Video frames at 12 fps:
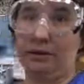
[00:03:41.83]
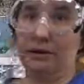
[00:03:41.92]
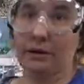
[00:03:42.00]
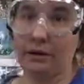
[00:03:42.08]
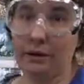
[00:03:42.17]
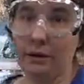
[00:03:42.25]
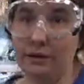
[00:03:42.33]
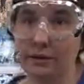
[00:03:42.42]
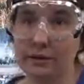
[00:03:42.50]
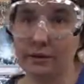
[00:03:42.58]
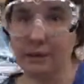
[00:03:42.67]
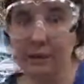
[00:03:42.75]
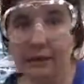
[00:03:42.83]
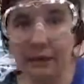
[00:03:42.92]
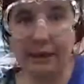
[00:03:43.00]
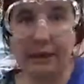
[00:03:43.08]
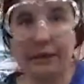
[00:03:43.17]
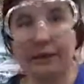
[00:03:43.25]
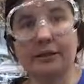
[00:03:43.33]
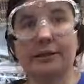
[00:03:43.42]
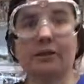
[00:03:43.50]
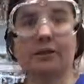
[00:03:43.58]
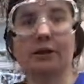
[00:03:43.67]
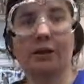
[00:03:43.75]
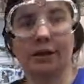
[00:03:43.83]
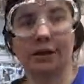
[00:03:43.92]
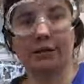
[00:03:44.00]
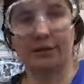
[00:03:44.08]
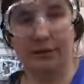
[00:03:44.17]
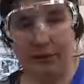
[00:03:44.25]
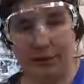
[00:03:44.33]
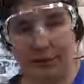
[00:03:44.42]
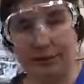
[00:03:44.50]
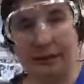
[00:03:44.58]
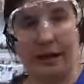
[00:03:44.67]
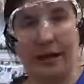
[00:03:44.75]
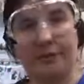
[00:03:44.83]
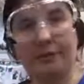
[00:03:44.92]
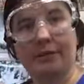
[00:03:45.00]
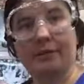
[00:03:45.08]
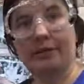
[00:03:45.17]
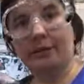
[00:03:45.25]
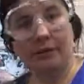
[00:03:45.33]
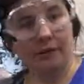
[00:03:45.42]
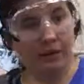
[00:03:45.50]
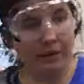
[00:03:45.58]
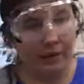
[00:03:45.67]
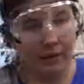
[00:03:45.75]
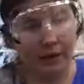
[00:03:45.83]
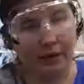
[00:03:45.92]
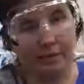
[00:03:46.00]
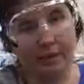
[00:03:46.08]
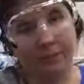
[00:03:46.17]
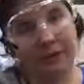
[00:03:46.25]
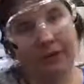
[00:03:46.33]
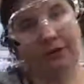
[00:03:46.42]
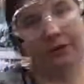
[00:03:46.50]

Okay, so I'm going to go ahead and get started on this lab demo. I'm going to go